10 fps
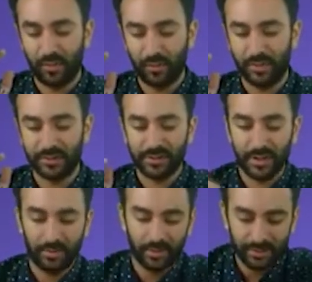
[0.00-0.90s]

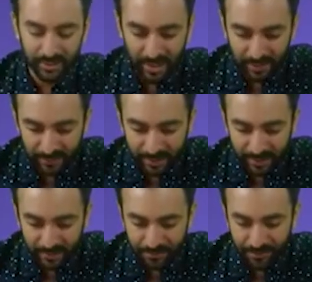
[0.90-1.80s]
composition that I
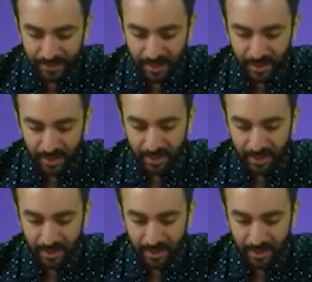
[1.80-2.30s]
want. I want to